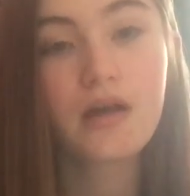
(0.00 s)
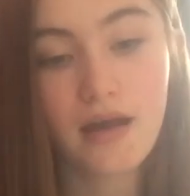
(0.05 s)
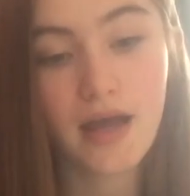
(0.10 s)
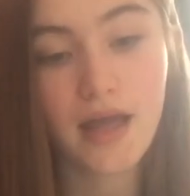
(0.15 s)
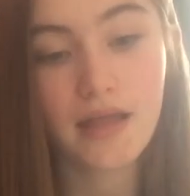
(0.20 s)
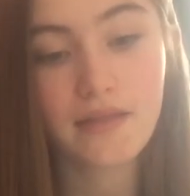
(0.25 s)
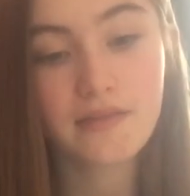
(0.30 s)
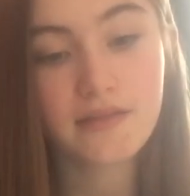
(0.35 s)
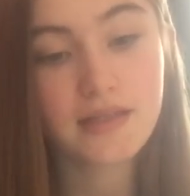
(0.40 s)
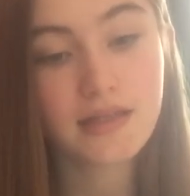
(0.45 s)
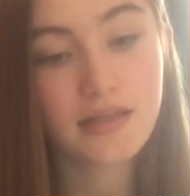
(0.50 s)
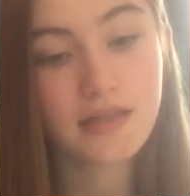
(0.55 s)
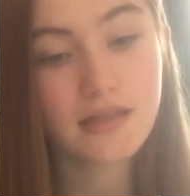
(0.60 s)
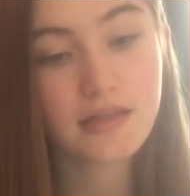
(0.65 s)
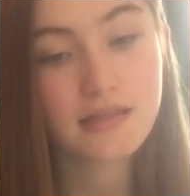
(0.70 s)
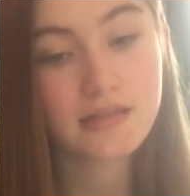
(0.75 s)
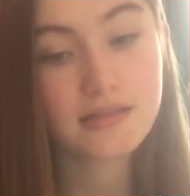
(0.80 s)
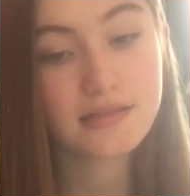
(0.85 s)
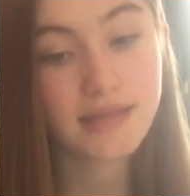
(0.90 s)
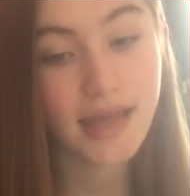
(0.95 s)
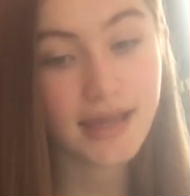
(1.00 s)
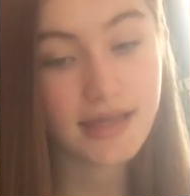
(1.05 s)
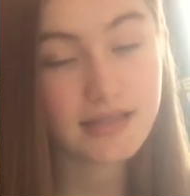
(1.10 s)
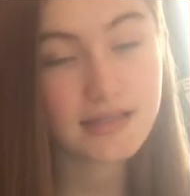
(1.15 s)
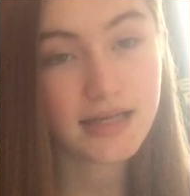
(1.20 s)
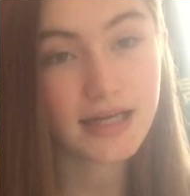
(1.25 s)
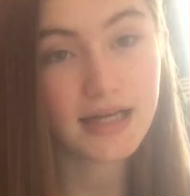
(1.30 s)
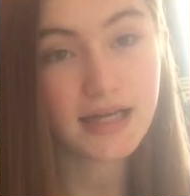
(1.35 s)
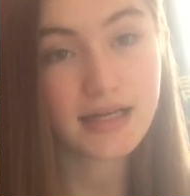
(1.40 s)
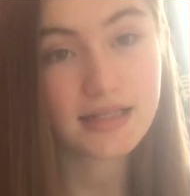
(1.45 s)
And the Z
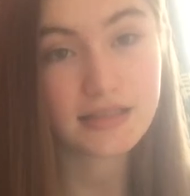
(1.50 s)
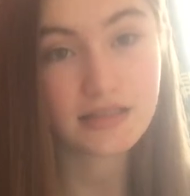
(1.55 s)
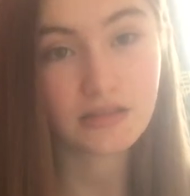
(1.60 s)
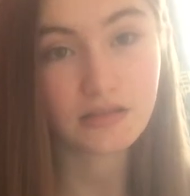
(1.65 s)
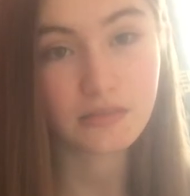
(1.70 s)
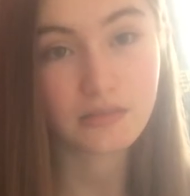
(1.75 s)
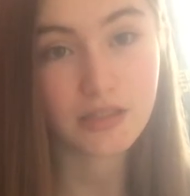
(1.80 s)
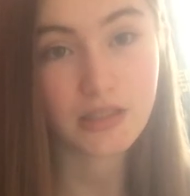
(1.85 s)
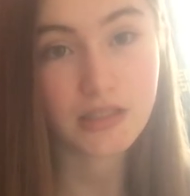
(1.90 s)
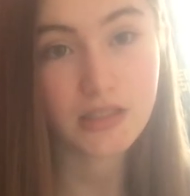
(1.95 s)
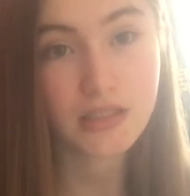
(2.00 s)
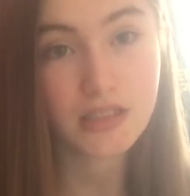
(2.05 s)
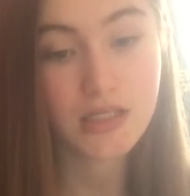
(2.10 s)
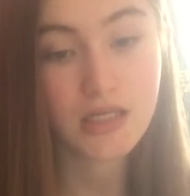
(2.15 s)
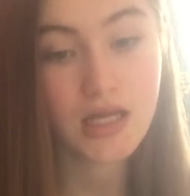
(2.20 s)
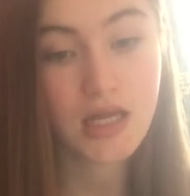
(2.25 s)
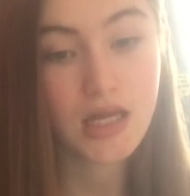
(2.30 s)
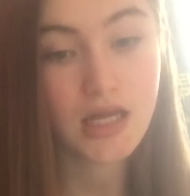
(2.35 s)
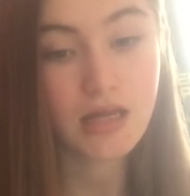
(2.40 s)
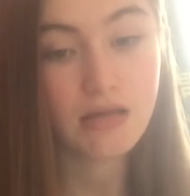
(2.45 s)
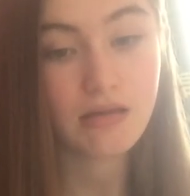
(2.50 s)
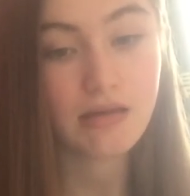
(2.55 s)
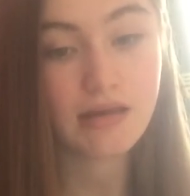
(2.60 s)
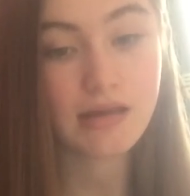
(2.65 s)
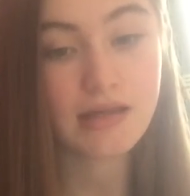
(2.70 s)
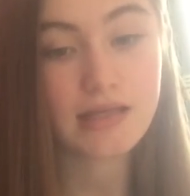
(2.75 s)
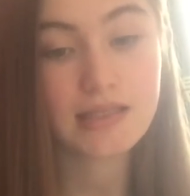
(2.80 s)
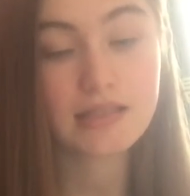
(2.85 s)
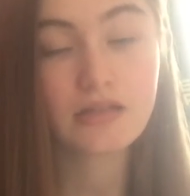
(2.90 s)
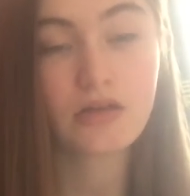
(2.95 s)
isomer
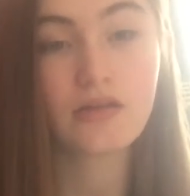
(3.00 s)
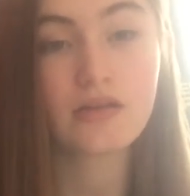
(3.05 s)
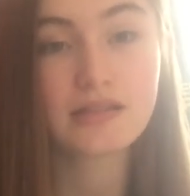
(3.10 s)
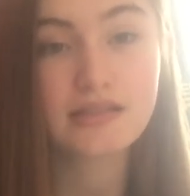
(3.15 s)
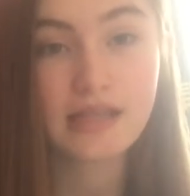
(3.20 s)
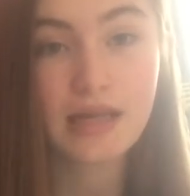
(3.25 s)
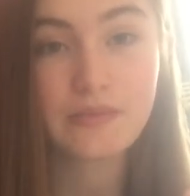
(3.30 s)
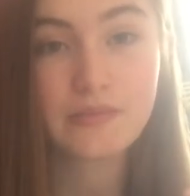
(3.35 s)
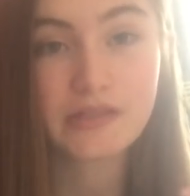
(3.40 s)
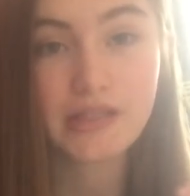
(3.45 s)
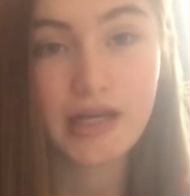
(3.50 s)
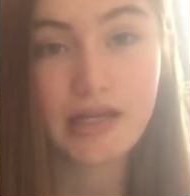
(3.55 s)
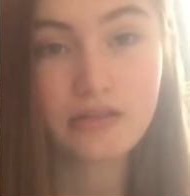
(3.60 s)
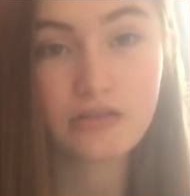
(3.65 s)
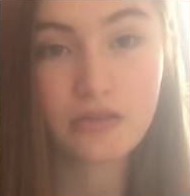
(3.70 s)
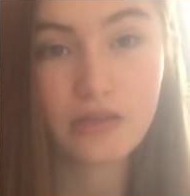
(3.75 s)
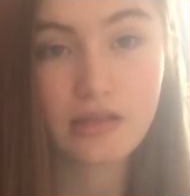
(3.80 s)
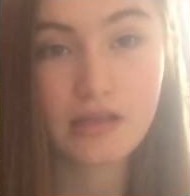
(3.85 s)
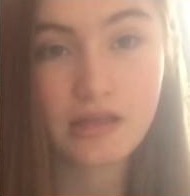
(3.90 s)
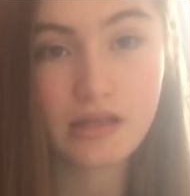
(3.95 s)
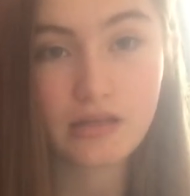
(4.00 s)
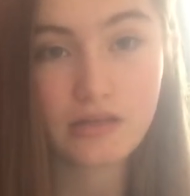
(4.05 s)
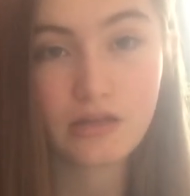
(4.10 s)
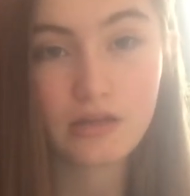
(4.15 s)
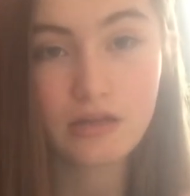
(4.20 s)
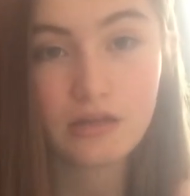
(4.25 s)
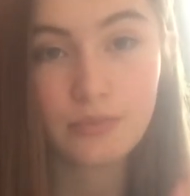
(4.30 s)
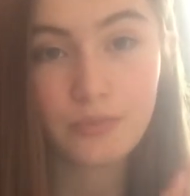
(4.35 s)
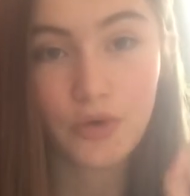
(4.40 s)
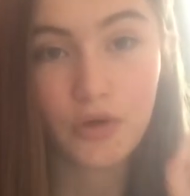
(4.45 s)
is on the same side, so they're either
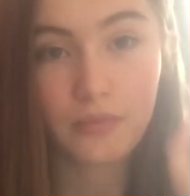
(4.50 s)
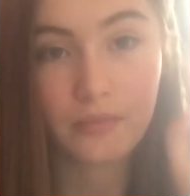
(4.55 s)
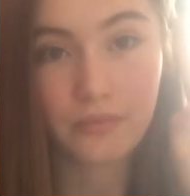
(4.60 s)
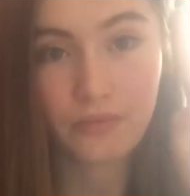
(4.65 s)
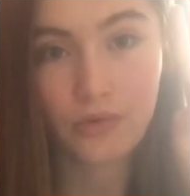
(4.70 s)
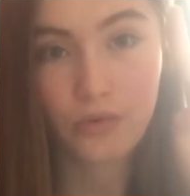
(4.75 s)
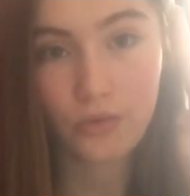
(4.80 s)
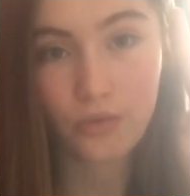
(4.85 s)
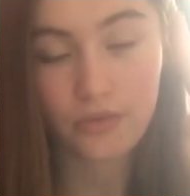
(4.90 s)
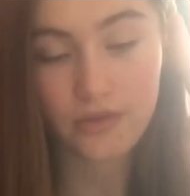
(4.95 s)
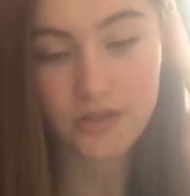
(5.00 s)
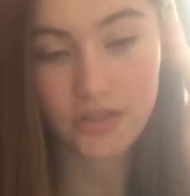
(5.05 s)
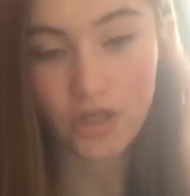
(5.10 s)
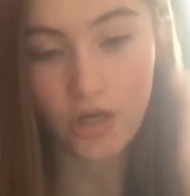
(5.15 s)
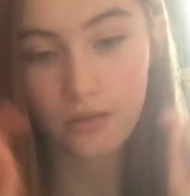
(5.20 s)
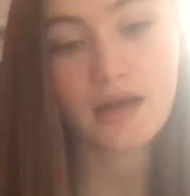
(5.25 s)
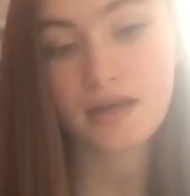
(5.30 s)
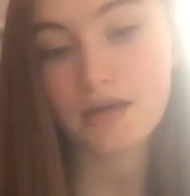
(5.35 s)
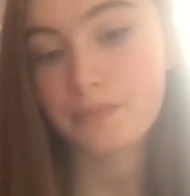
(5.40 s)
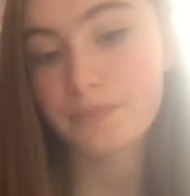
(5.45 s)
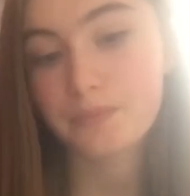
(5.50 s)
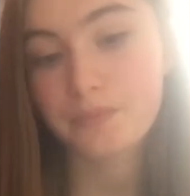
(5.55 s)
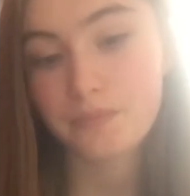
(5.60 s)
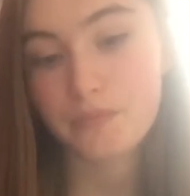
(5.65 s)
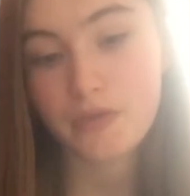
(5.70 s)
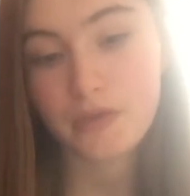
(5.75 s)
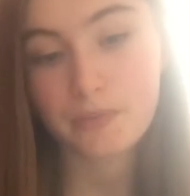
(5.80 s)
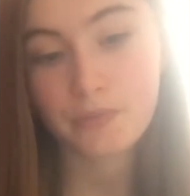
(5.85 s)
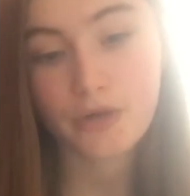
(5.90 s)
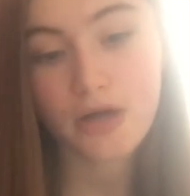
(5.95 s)
at the bottom or the top. And
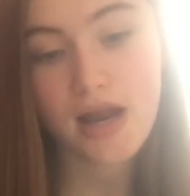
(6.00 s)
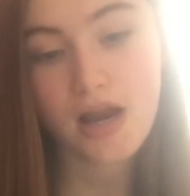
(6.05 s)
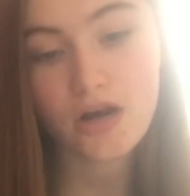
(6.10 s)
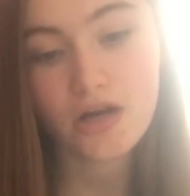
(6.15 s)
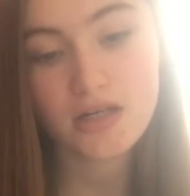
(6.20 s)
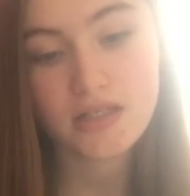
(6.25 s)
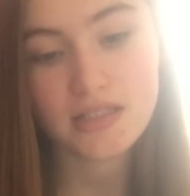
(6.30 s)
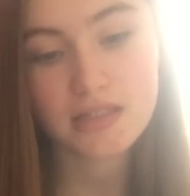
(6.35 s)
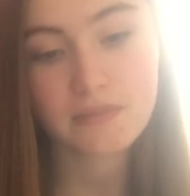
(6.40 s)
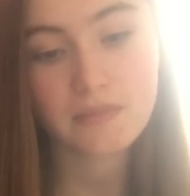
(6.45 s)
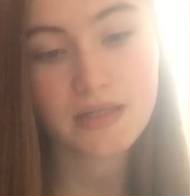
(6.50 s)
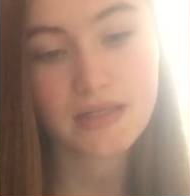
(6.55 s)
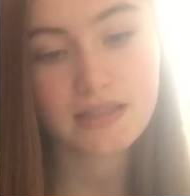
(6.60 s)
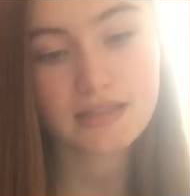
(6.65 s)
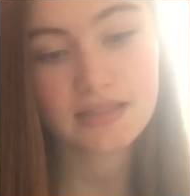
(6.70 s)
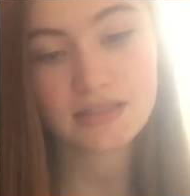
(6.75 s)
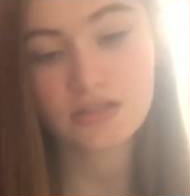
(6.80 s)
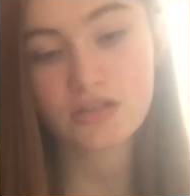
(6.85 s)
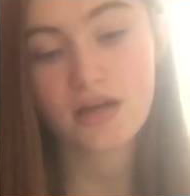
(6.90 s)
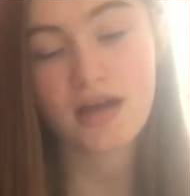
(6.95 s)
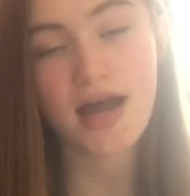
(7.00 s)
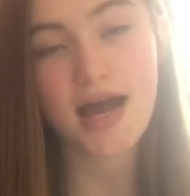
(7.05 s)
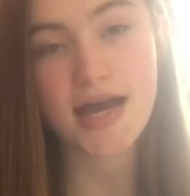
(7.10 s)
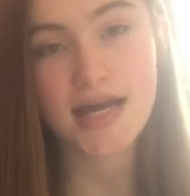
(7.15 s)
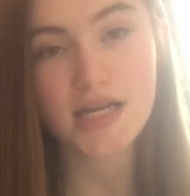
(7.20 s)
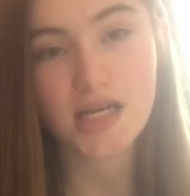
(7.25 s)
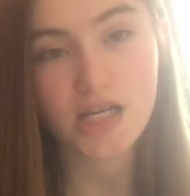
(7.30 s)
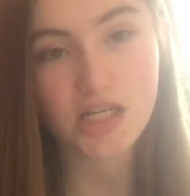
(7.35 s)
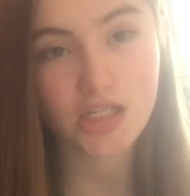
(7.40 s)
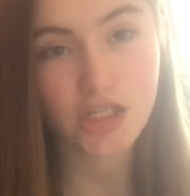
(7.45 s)
the priority means it's got a
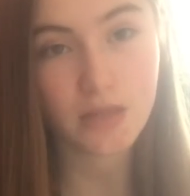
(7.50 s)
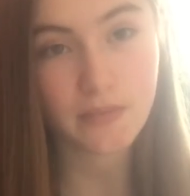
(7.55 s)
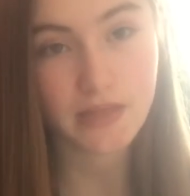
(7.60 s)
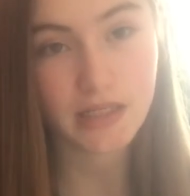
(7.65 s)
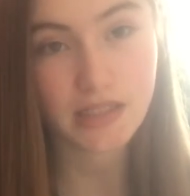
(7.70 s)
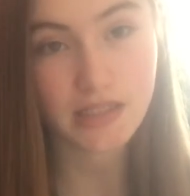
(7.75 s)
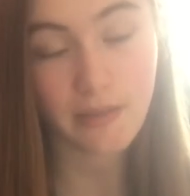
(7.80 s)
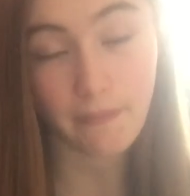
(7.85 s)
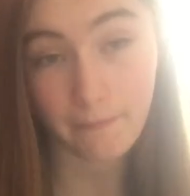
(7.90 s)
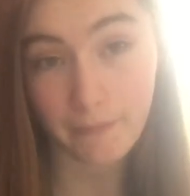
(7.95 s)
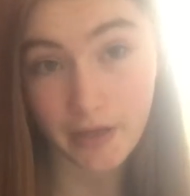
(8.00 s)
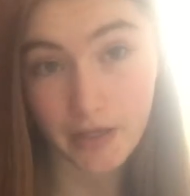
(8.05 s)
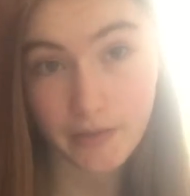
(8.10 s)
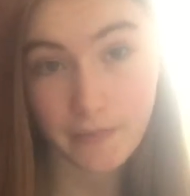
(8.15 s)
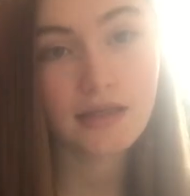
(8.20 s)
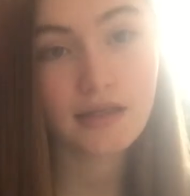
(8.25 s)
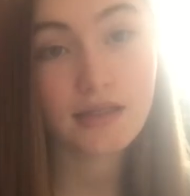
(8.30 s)
higher atomic number.